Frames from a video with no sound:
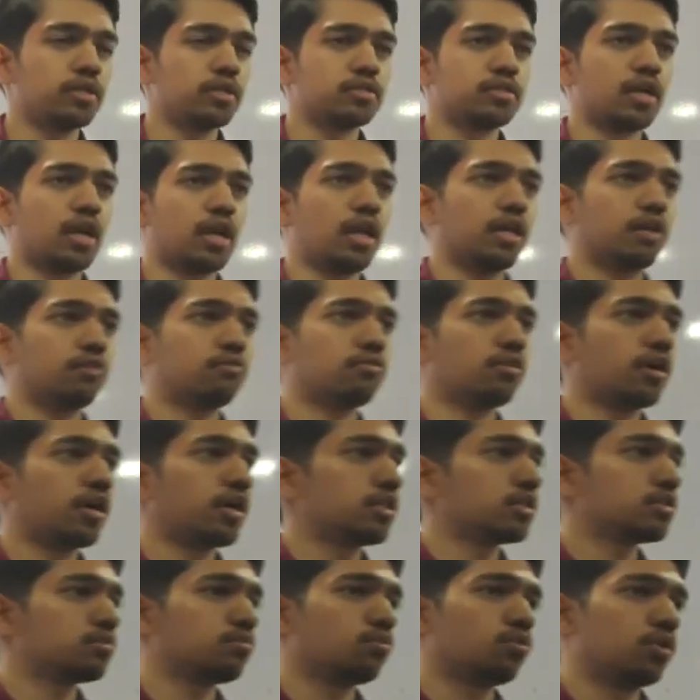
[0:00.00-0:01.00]
found in
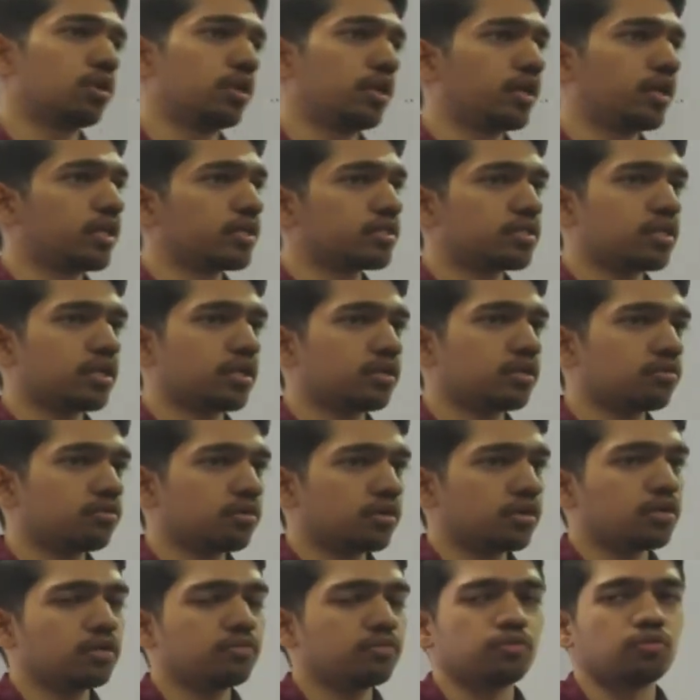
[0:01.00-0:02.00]
saliva and small
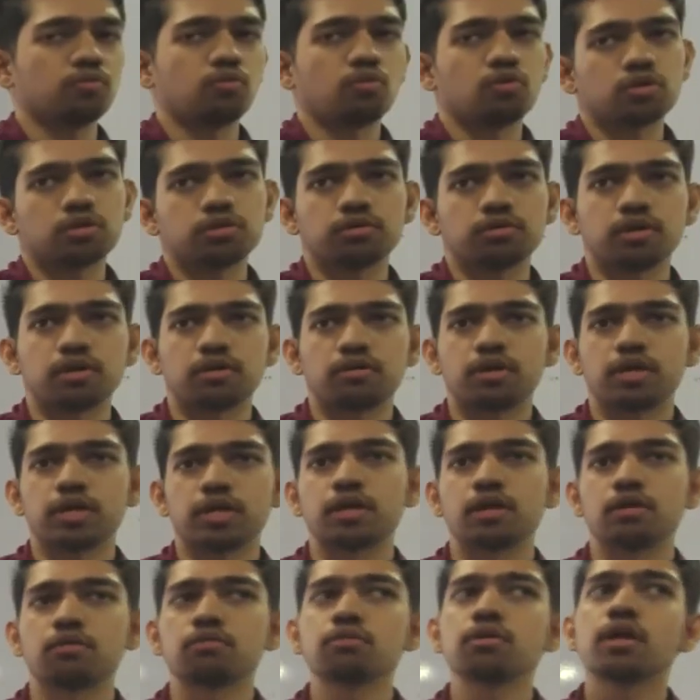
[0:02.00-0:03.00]
intestine. Okay, if you want, you can
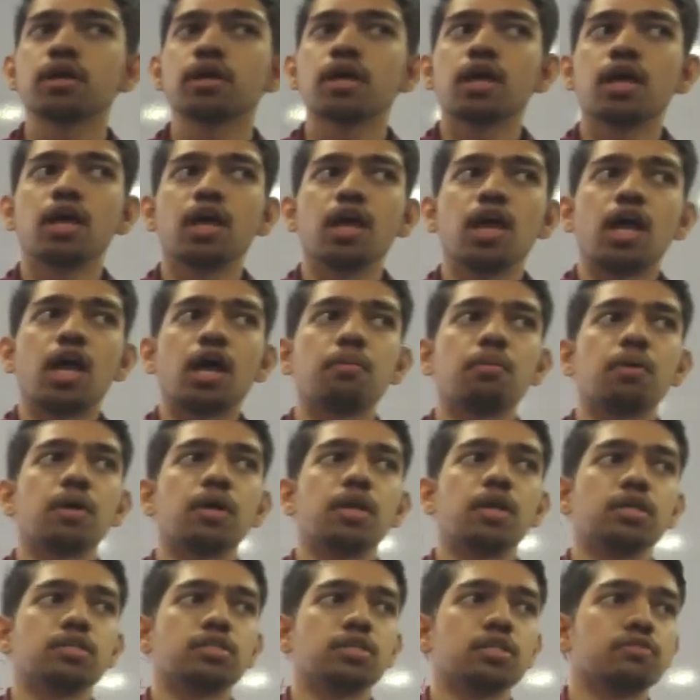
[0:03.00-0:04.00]
write down.
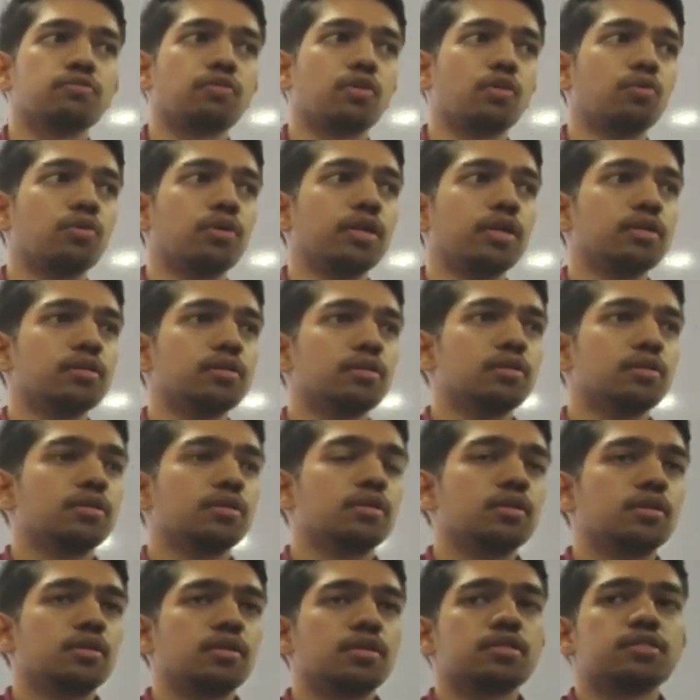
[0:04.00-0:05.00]
Amylase is found in
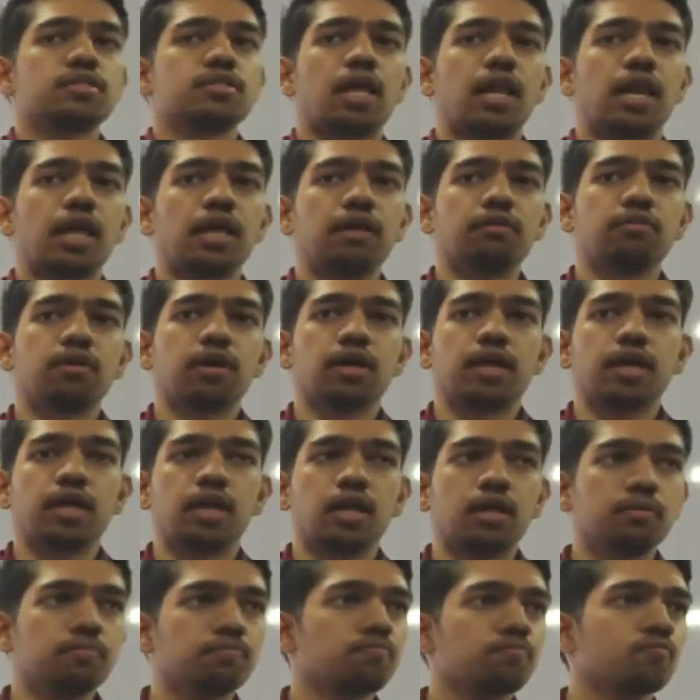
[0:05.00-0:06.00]

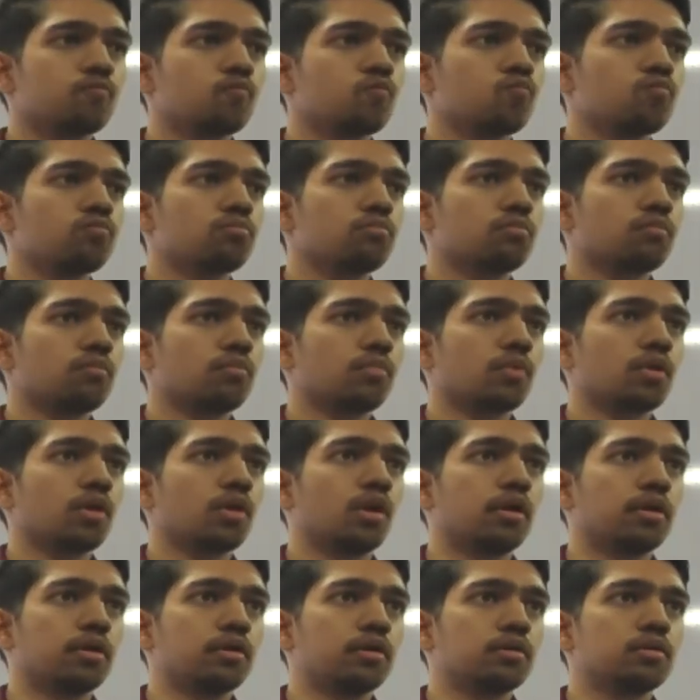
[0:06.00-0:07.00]
saliva, kela,
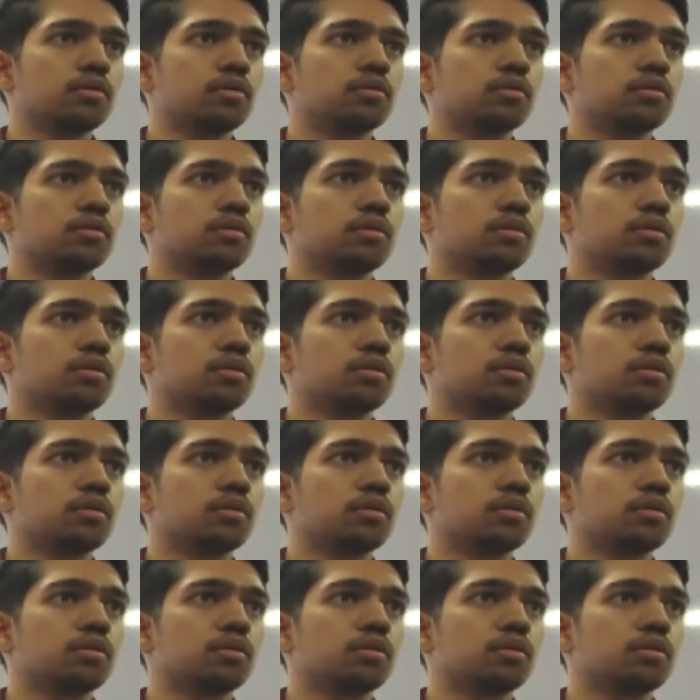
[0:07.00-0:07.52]
and